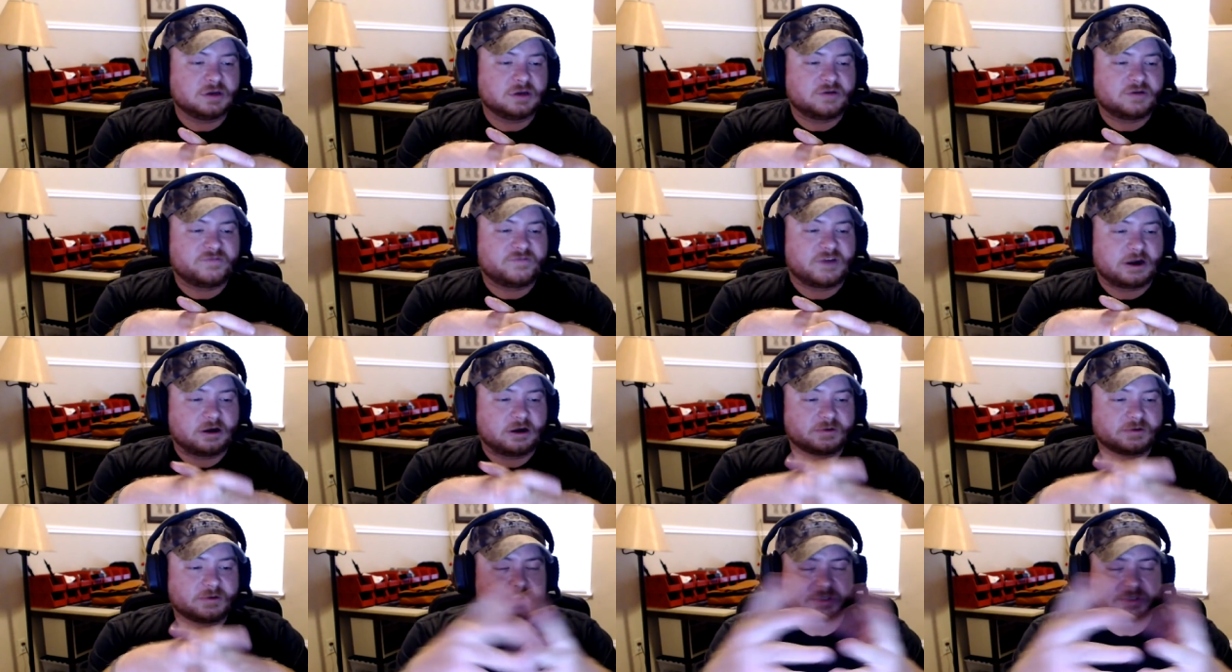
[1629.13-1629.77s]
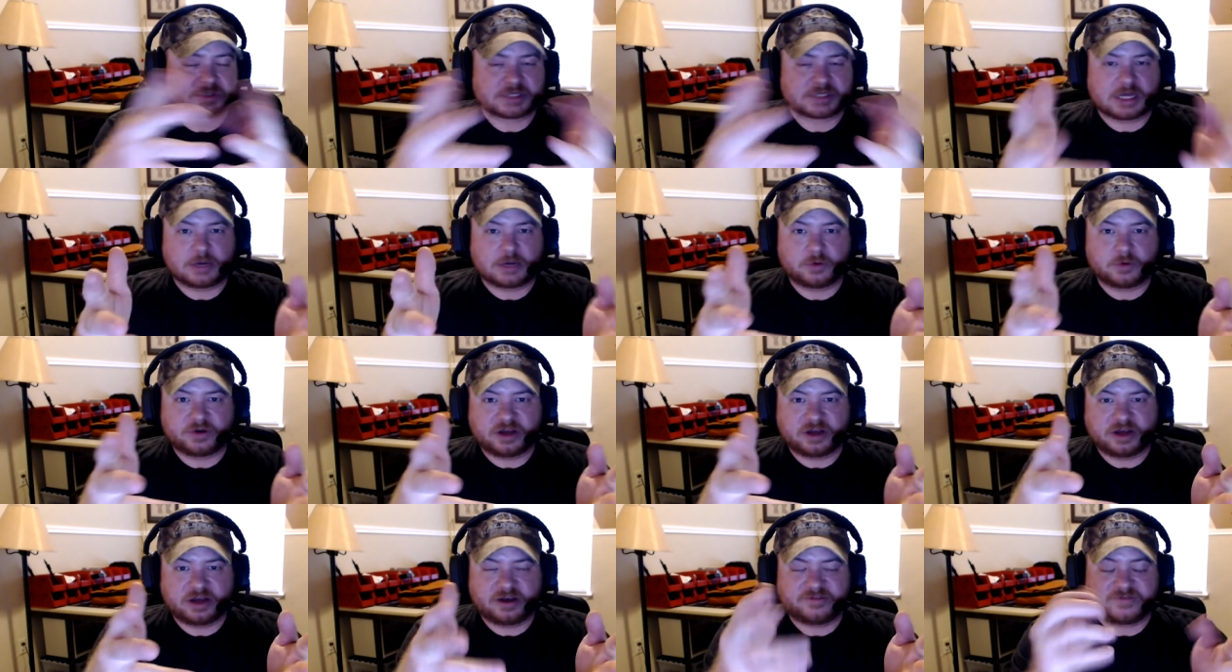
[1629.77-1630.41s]
Firearms with
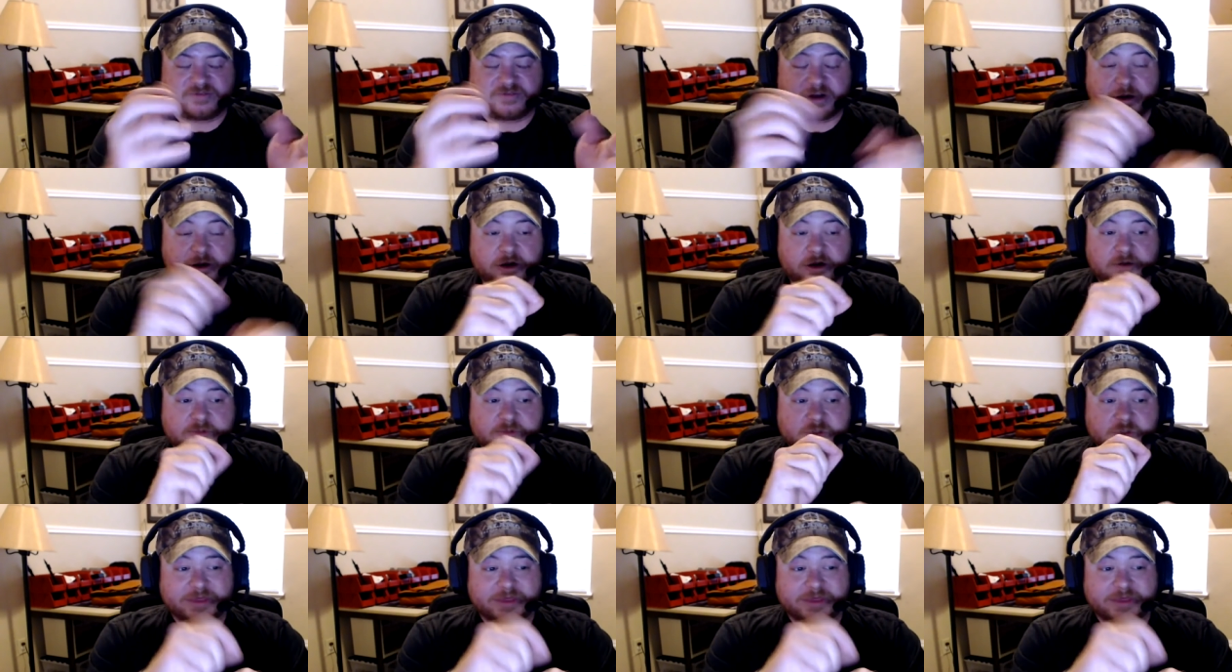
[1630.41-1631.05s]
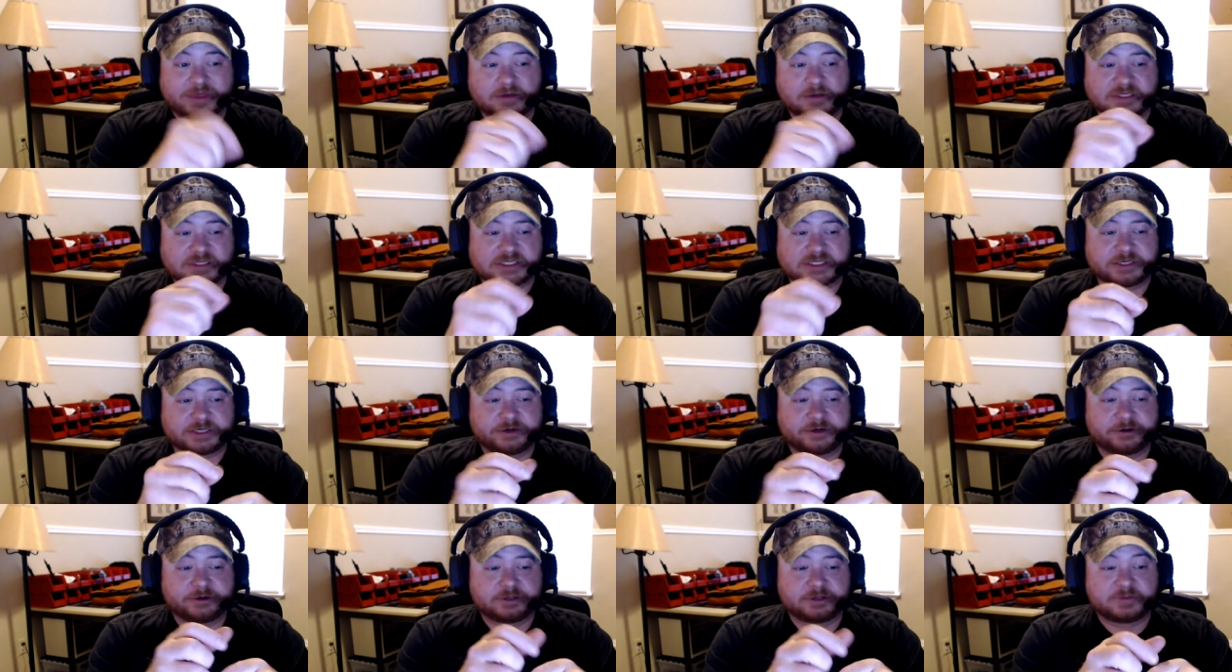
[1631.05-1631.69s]
uh, firearms without
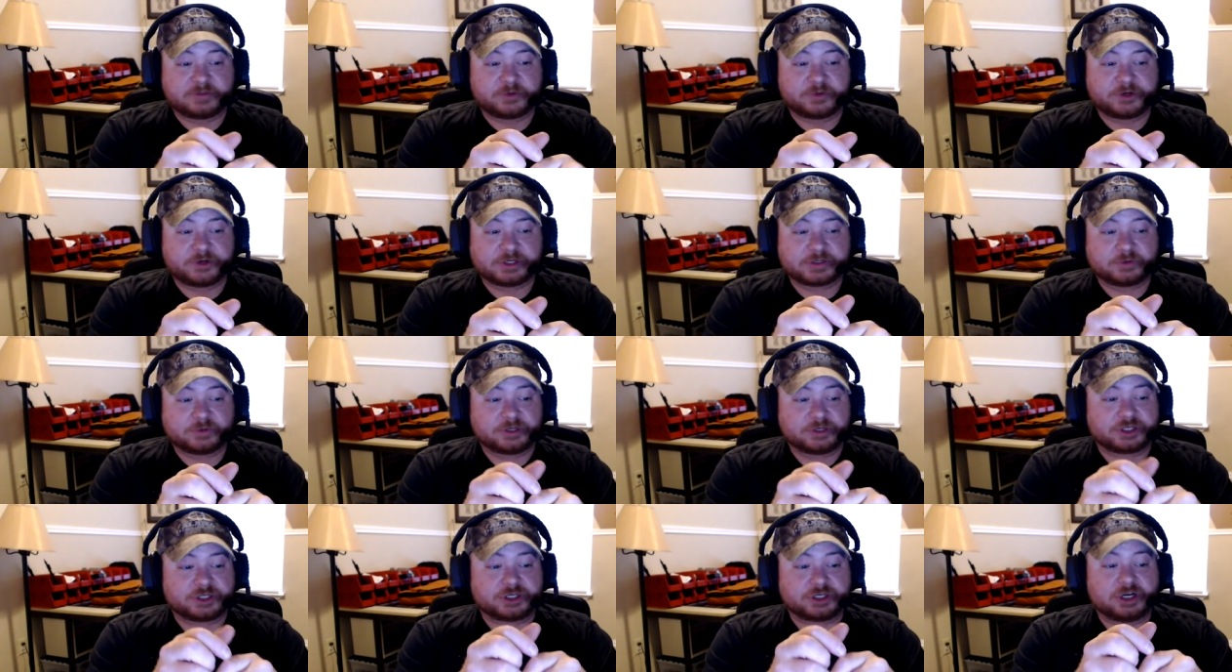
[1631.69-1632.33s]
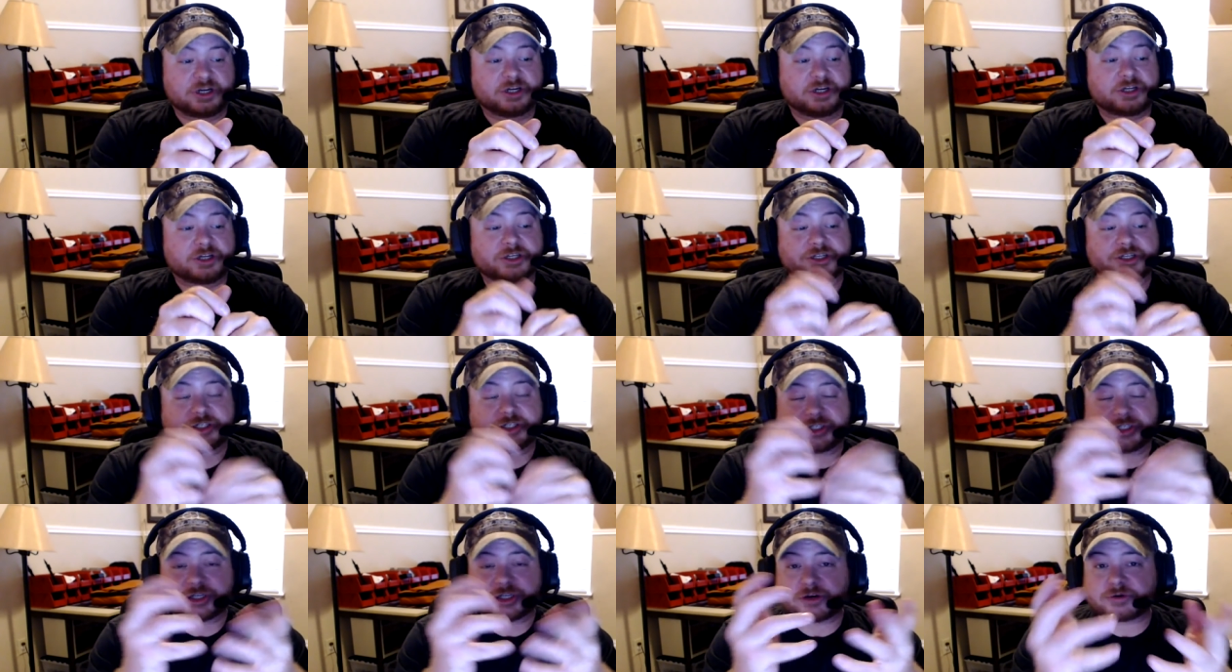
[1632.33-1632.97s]
serial numbers, which
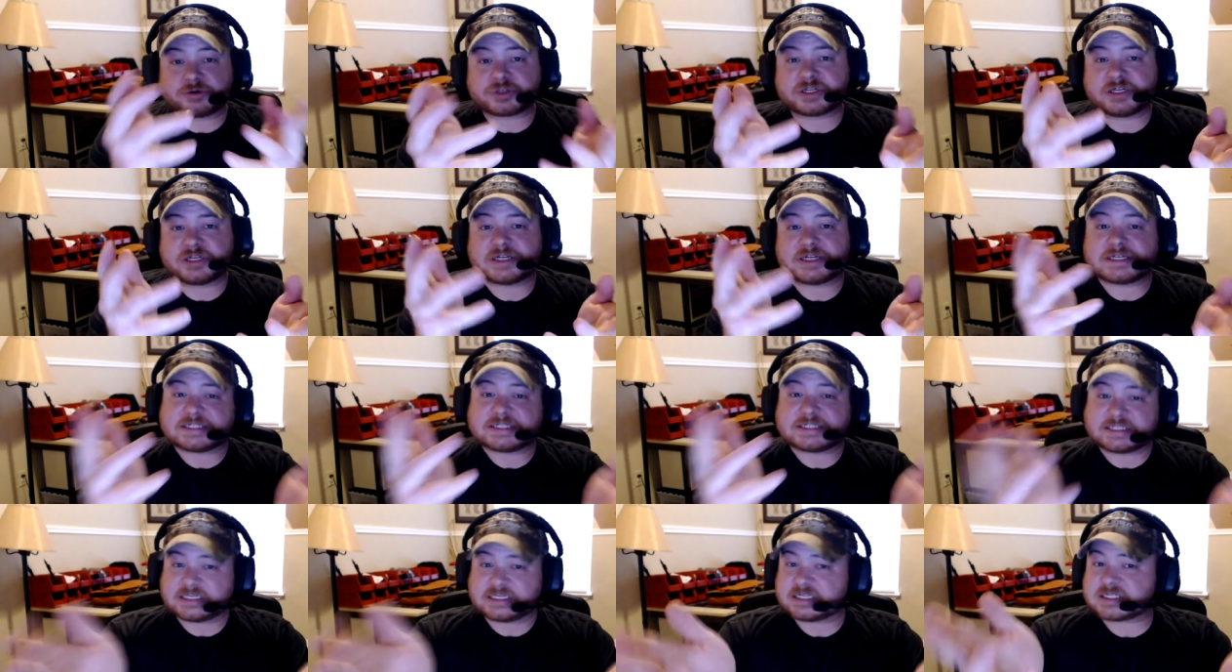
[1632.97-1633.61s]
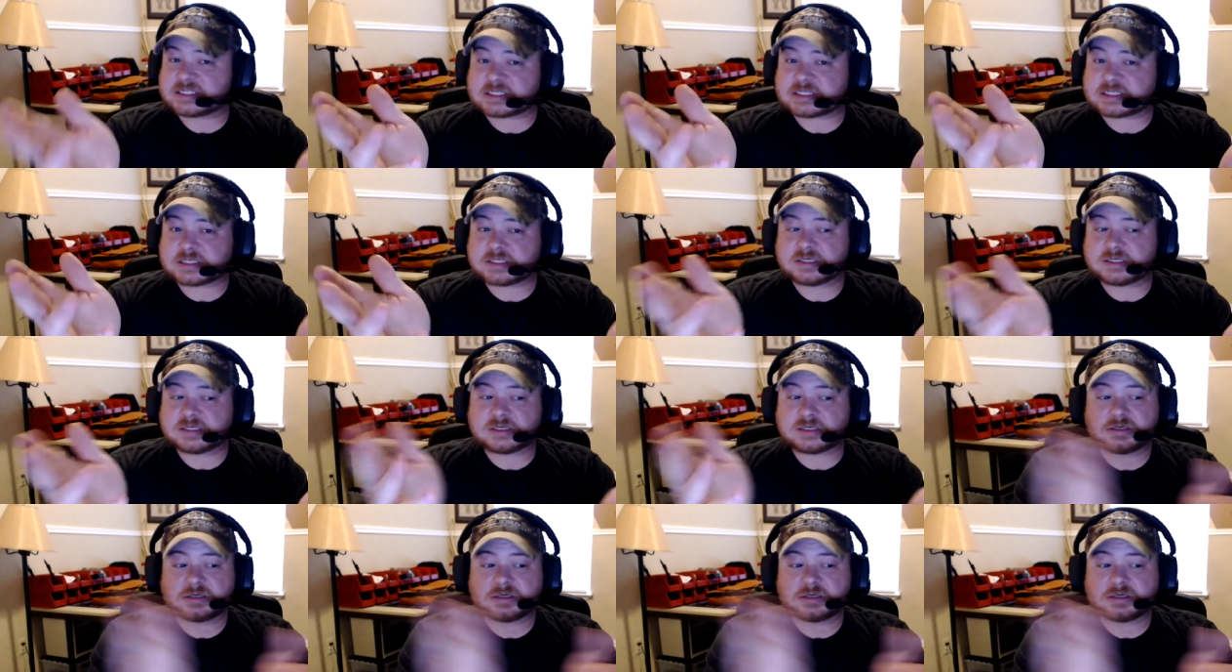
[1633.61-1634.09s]
don't exist,